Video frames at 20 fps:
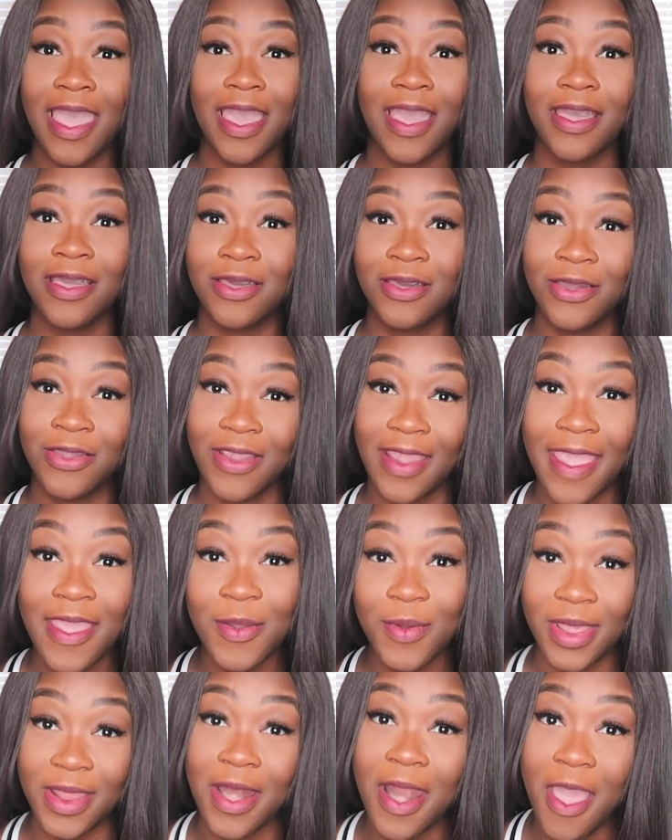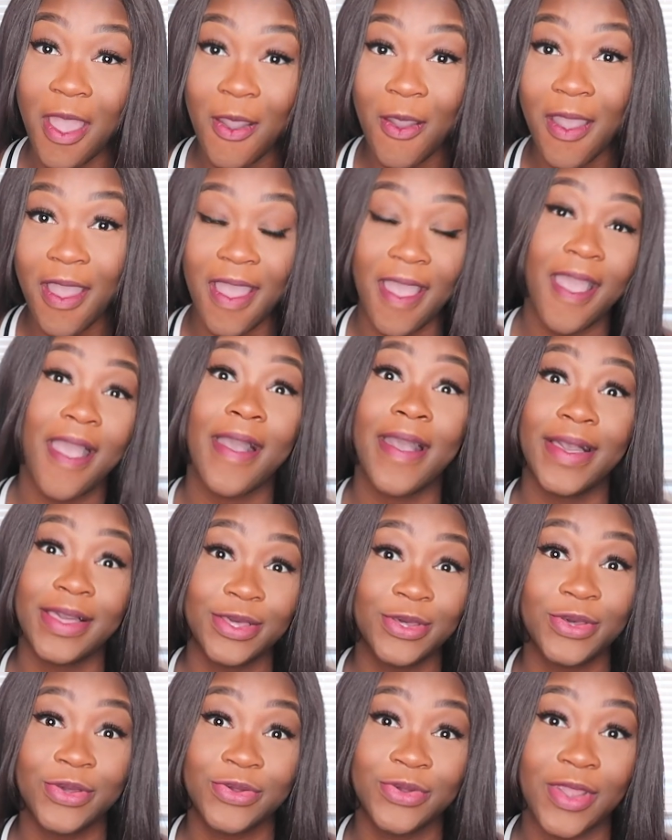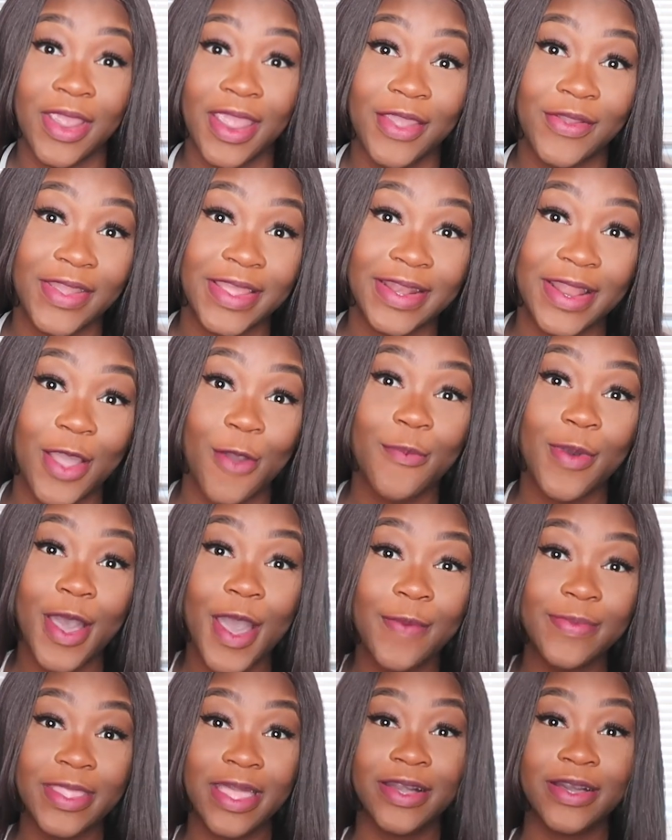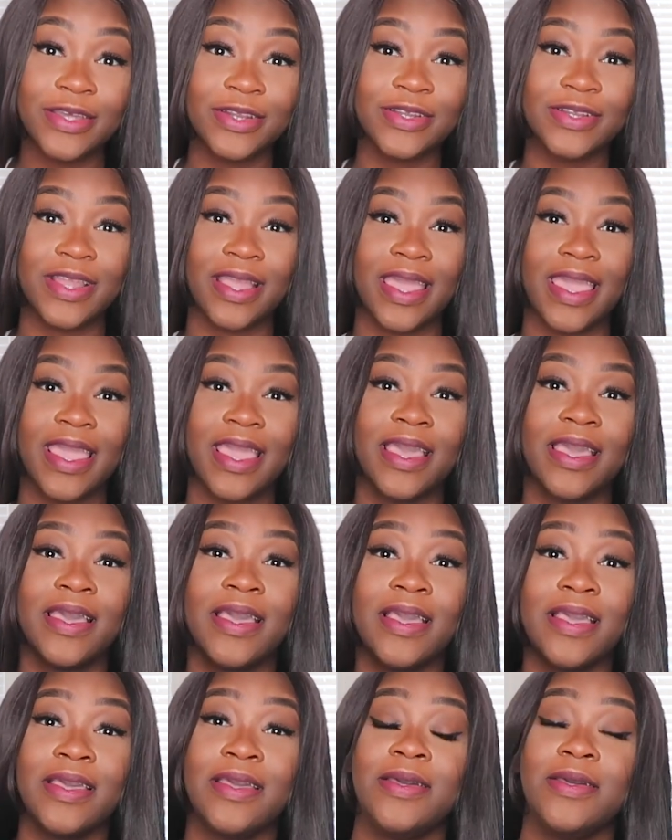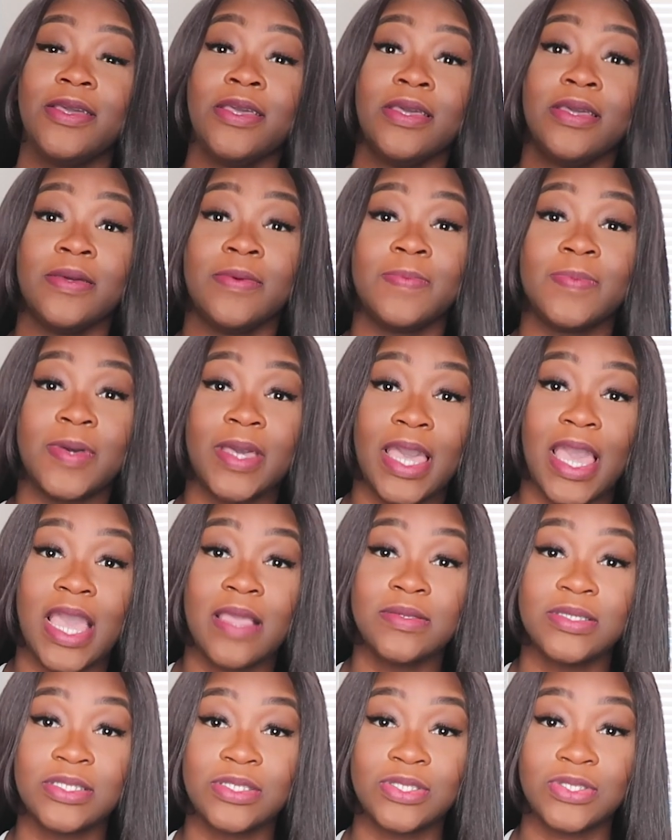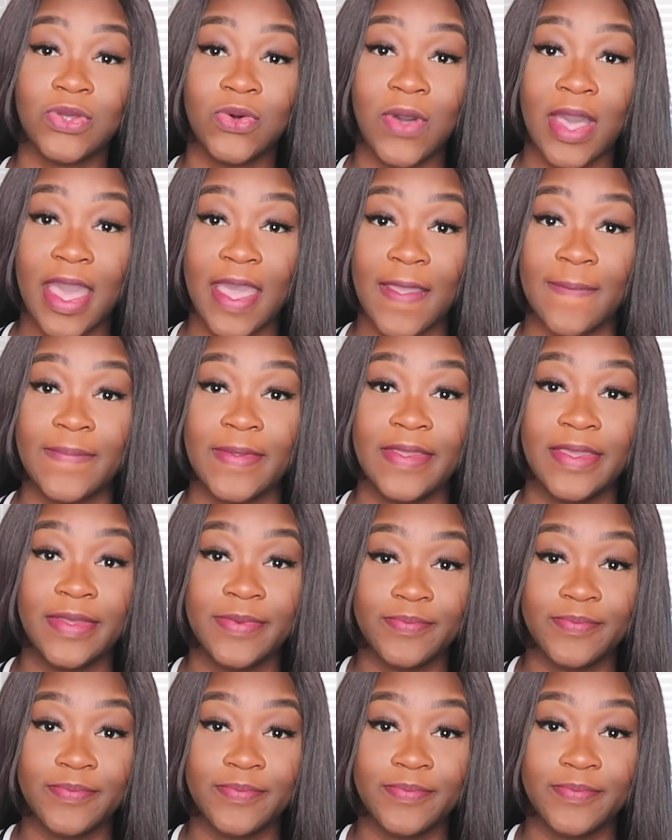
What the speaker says: I could cry right now. I could cry right now, but I'm not gonna cry. But I'm just so happy.